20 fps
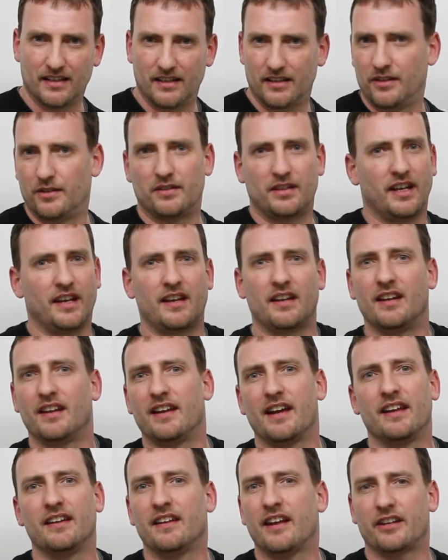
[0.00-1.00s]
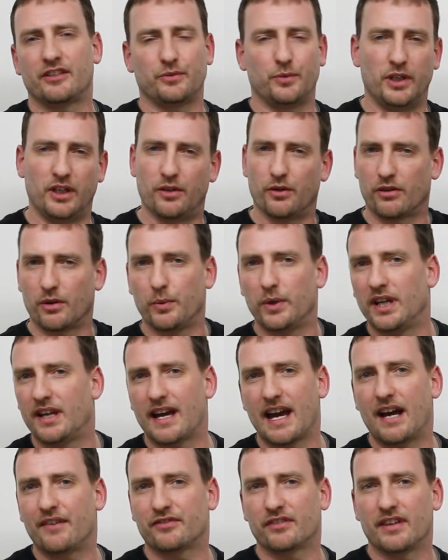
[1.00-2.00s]
you take it again next week or the week
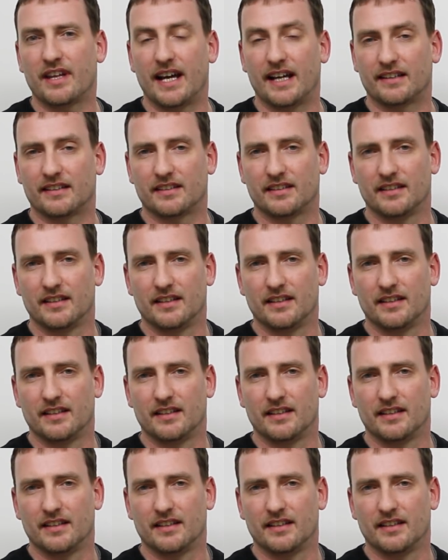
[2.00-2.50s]
after that.